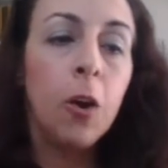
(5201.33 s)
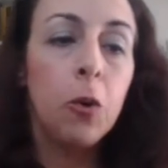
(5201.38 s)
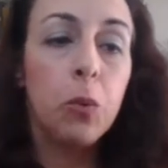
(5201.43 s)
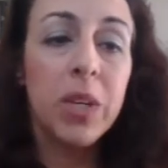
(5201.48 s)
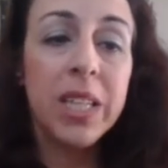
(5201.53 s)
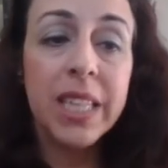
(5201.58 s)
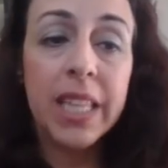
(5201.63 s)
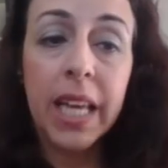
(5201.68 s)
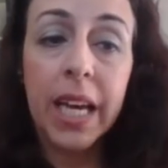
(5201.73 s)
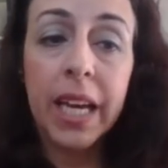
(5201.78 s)

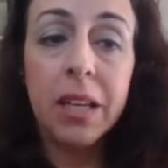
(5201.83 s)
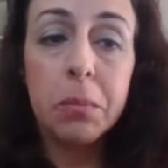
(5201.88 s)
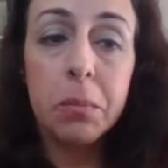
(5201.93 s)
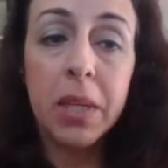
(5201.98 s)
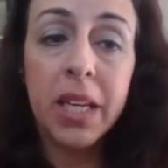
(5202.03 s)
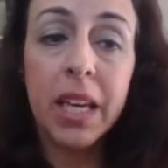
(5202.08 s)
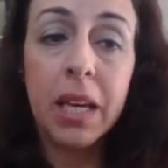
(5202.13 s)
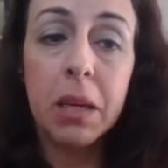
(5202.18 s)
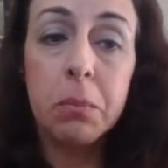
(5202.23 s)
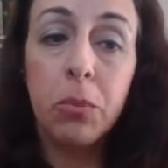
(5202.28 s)
When land
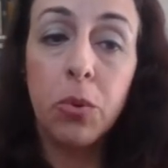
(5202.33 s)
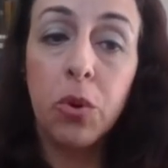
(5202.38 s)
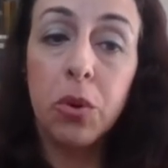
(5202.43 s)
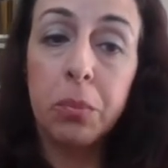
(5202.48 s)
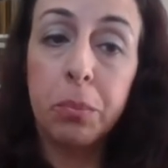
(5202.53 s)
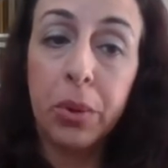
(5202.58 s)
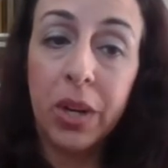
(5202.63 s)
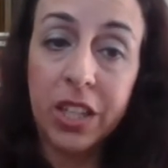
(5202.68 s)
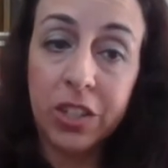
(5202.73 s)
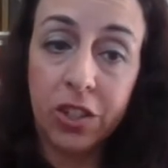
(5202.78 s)
became more
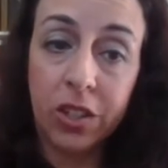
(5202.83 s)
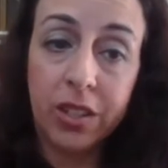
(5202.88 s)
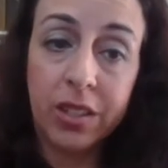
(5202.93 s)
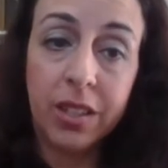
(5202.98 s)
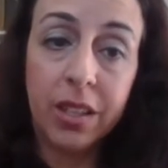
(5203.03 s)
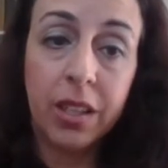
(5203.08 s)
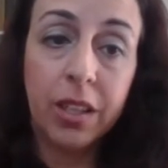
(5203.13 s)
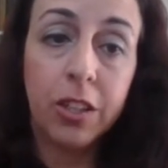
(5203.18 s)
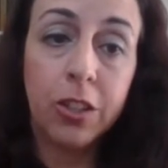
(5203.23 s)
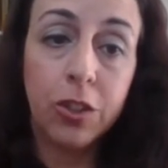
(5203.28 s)

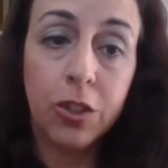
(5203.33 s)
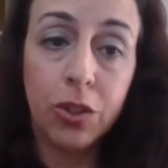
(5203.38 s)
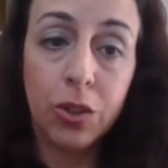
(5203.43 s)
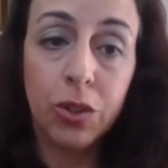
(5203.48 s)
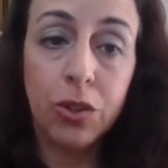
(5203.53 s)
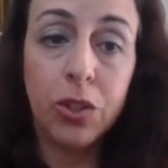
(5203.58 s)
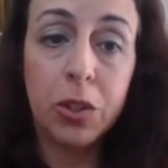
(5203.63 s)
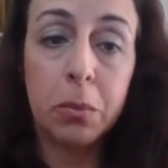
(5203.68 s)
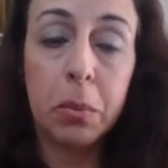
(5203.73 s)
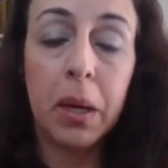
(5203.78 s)
precious and
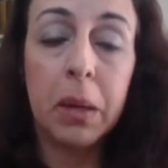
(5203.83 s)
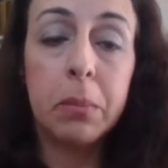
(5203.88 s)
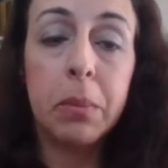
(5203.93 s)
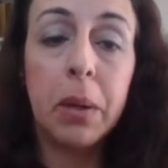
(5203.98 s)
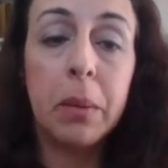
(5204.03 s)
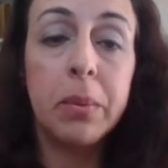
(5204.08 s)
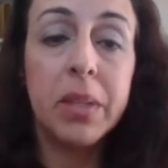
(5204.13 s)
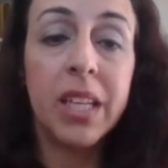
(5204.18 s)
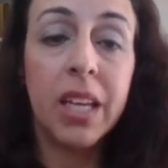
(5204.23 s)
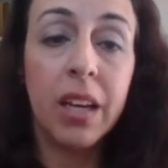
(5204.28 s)
concerns about
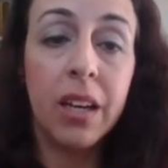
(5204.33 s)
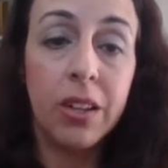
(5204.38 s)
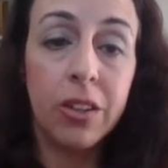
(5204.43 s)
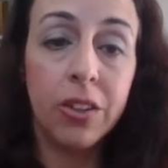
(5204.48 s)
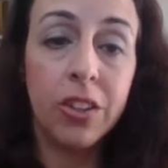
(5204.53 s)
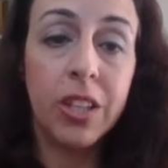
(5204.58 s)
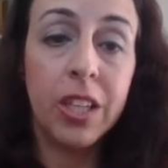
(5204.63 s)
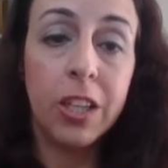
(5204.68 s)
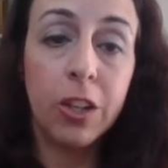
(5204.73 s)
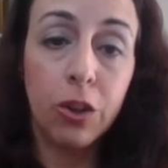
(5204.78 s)
public
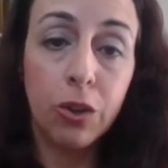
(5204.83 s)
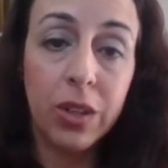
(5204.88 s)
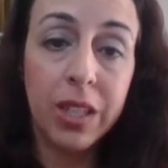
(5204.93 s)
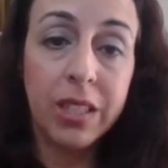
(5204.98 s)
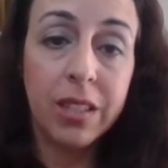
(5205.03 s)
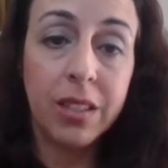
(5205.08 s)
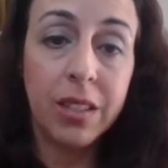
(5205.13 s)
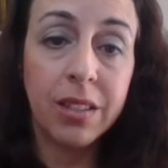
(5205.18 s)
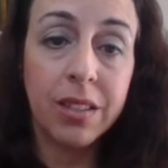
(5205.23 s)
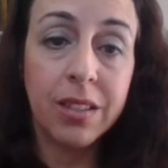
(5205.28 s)
health
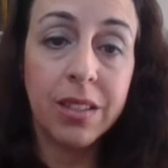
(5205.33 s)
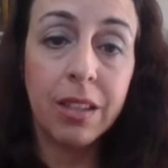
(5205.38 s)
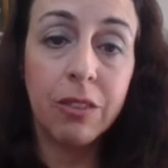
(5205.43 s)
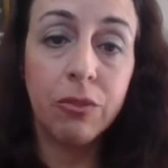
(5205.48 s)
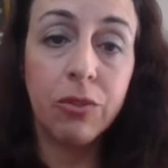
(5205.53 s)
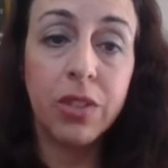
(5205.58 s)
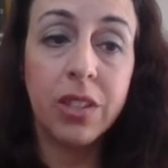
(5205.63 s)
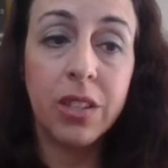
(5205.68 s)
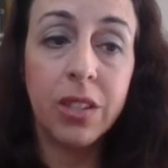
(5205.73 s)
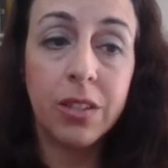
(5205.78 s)
increased in San
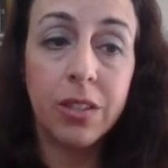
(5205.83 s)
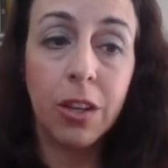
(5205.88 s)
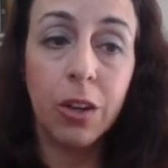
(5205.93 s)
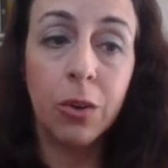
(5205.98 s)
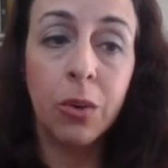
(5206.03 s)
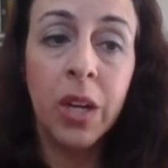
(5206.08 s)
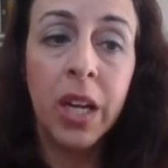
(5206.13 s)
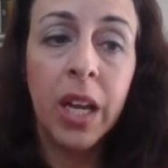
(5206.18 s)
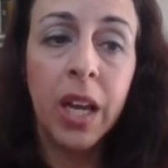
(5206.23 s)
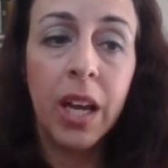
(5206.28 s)

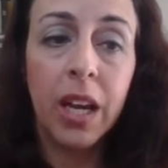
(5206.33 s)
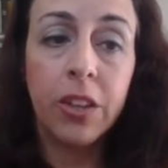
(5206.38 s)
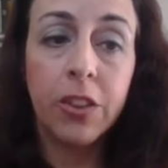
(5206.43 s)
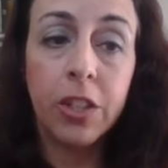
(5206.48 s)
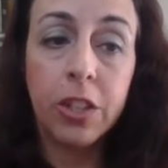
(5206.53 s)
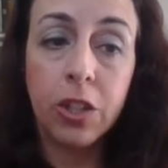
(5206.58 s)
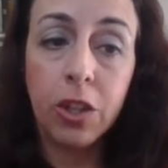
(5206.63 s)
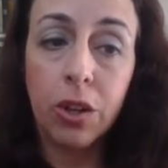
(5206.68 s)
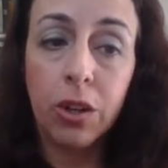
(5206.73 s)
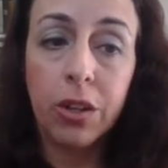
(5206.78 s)
Francisco at
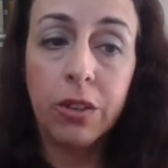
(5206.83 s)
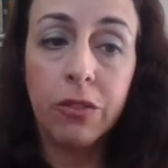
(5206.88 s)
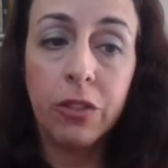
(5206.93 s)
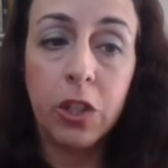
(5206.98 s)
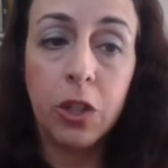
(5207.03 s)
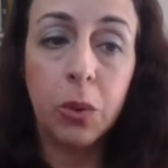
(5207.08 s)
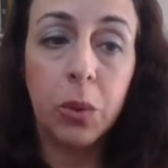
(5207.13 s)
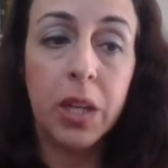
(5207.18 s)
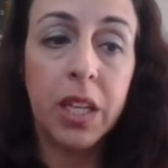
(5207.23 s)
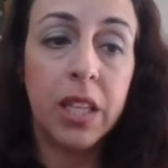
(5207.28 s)
the turn of the
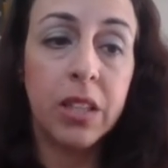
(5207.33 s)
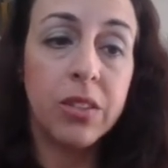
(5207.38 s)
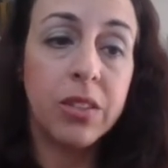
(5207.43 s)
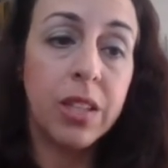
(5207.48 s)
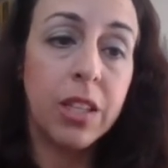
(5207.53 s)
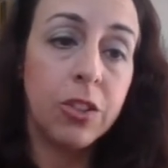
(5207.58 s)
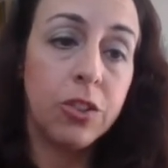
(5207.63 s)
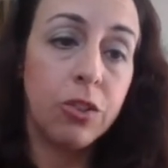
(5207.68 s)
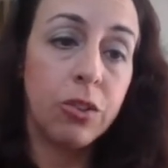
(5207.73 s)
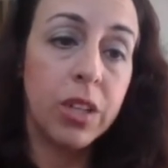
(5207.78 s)
20th
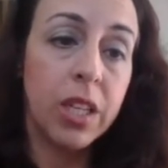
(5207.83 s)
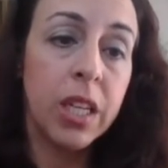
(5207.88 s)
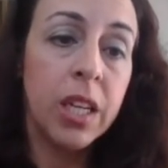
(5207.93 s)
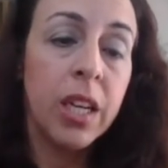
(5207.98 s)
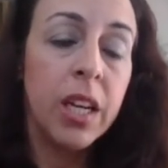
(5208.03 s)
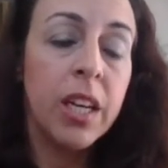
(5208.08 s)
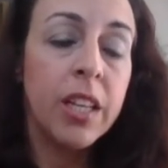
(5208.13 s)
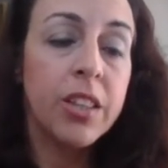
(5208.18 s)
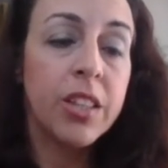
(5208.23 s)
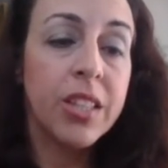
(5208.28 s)
century,
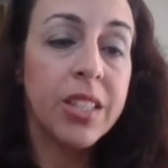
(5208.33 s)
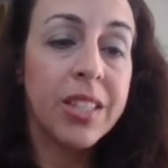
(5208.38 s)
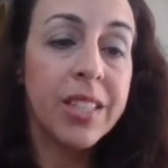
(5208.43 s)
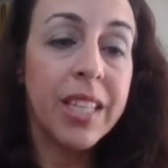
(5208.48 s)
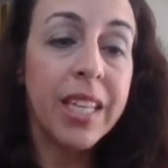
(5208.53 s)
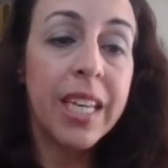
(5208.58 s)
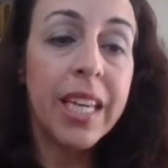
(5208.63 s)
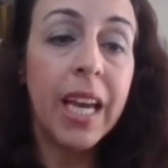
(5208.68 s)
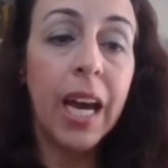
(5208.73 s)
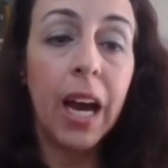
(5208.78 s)
the
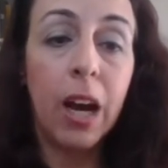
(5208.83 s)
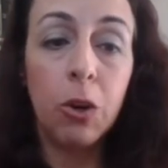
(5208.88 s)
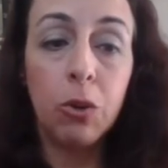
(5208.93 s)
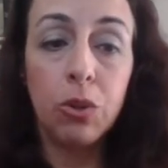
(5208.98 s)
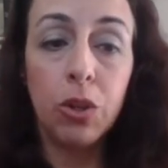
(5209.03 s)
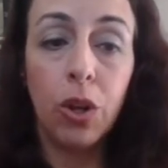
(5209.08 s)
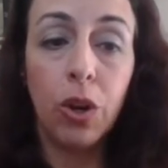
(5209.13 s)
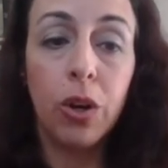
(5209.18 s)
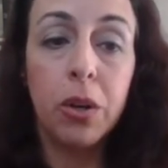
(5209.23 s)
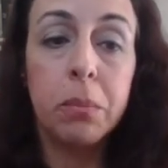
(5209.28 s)
city
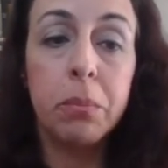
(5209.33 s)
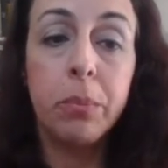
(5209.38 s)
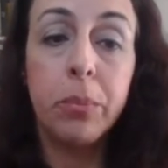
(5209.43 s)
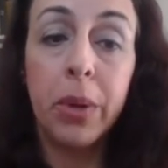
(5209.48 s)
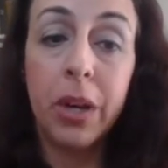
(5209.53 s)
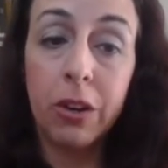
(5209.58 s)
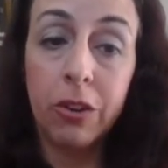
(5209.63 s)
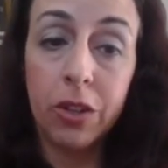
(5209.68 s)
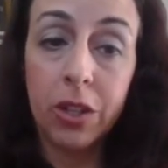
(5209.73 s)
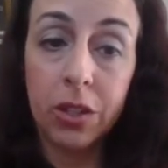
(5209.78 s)
outlawed
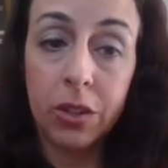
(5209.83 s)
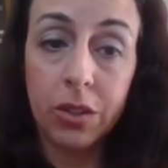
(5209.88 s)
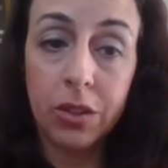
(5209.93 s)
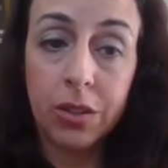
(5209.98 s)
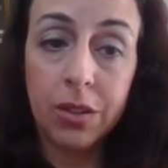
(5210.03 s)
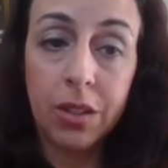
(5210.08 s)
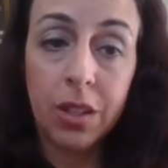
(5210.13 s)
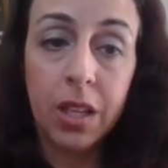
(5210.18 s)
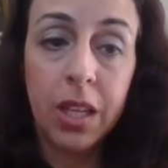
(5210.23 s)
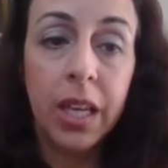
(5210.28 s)

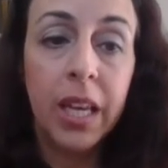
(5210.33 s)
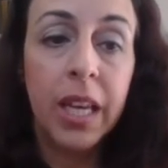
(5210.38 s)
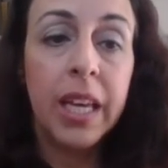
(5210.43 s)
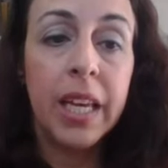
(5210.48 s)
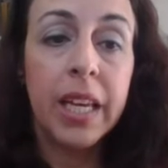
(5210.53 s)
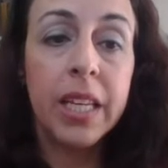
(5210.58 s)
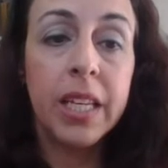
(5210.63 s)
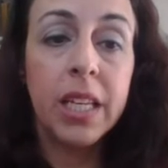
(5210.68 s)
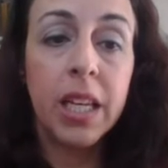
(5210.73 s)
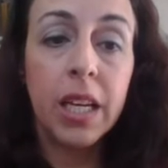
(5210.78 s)
burials.
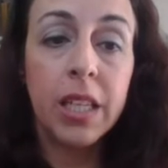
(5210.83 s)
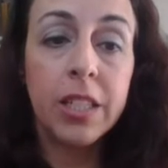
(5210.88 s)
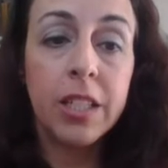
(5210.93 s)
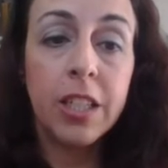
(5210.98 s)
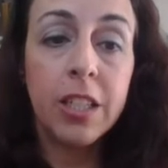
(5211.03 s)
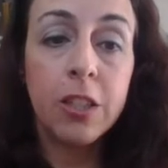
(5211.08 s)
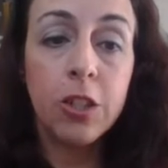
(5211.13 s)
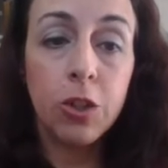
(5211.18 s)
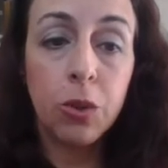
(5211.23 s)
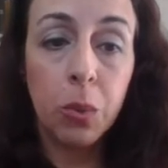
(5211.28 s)
In
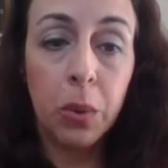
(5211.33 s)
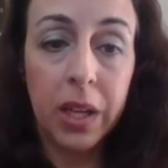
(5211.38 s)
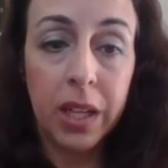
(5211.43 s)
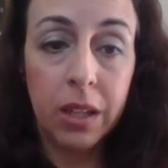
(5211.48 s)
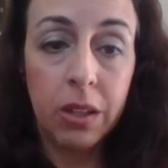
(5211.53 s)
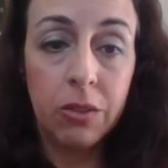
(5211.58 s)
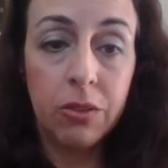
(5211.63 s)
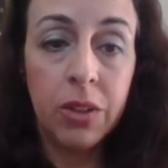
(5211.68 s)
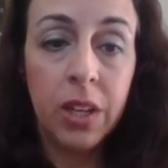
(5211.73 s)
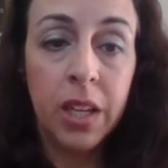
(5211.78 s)

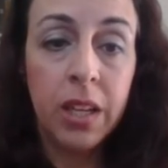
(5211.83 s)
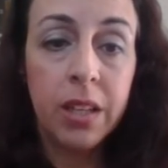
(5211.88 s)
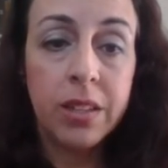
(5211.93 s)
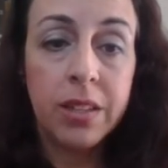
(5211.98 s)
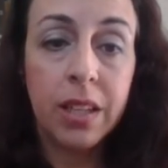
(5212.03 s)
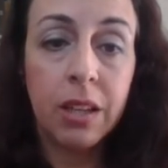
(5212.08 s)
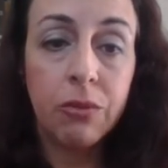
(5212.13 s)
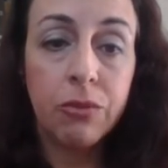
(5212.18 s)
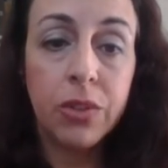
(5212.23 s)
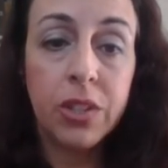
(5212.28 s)
1912,
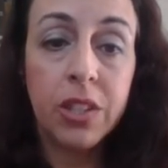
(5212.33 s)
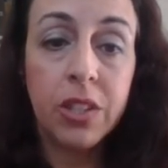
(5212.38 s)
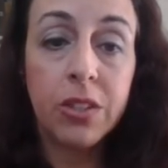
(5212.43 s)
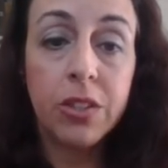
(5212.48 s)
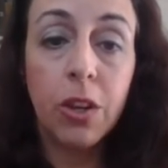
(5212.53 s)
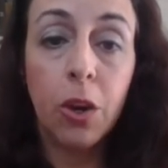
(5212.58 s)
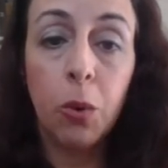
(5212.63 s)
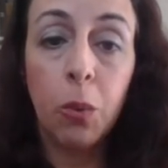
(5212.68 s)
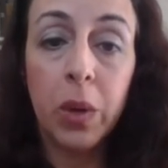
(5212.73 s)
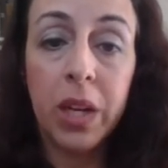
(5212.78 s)
San
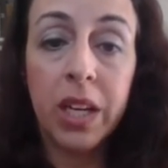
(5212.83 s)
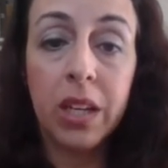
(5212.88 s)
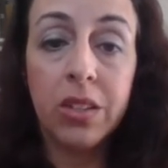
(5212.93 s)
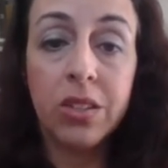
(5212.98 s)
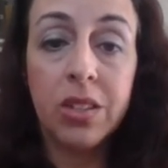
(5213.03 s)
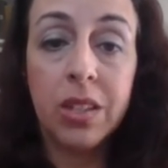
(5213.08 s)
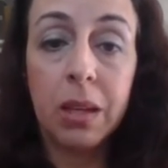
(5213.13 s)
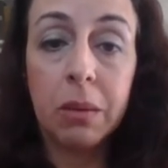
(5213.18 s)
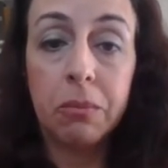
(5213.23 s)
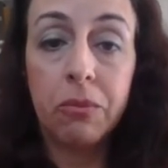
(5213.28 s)
Francisco went a
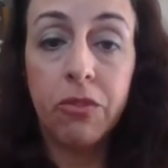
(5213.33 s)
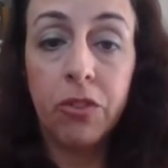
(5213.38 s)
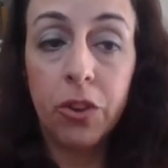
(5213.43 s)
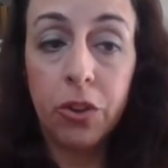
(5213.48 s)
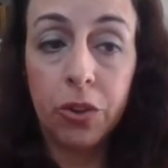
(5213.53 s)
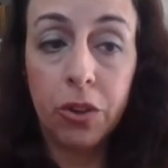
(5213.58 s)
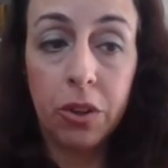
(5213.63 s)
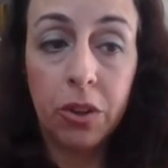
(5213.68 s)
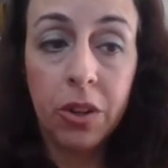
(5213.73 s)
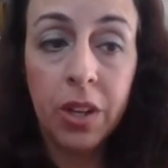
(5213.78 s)
step
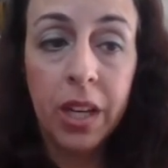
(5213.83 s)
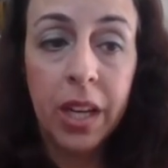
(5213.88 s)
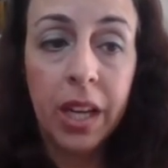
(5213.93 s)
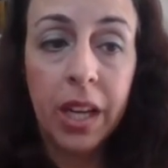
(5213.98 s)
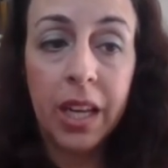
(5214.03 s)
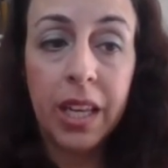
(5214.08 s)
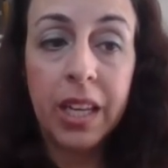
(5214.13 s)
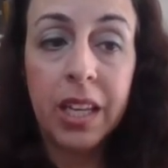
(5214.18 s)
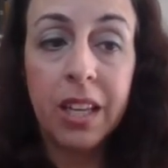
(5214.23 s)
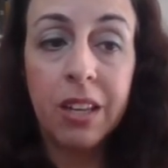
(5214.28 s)
further
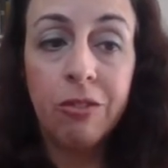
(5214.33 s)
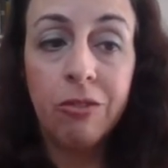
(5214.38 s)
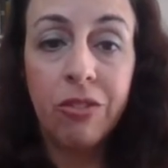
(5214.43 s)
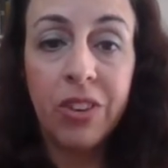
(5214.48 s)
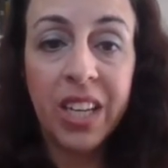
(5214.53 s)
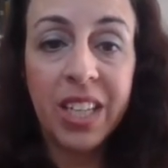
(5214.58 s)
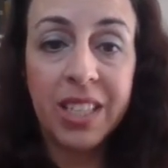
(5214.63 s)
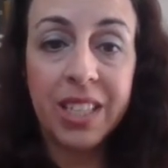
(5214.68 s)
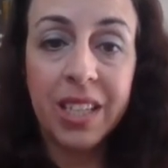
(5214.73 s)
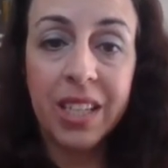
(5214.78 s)
and
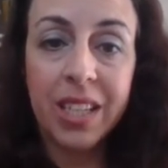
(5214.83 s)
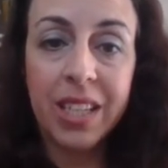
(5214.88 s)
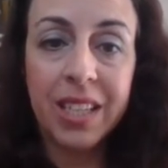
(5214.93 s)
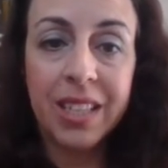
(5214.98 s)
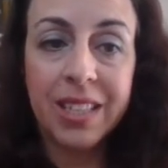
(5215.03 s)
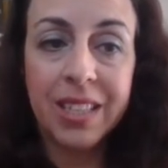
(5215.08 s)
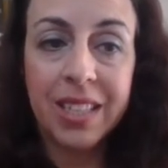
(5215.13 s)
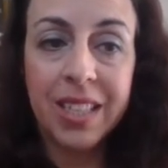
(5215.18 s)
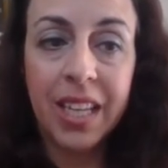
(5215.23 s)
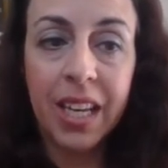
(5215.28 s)
evicted
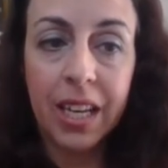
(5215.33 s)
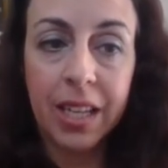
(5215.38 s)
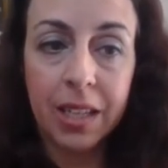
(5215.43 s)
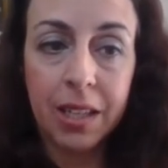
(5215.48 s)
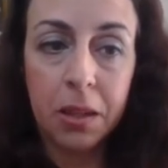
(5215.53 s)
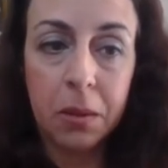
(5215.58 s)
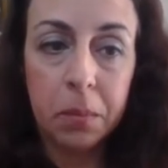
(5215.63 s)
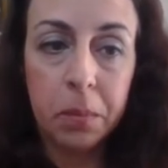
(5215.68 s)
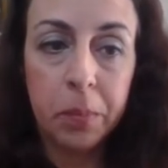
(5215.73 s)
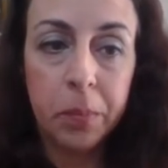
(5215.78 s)
its dead.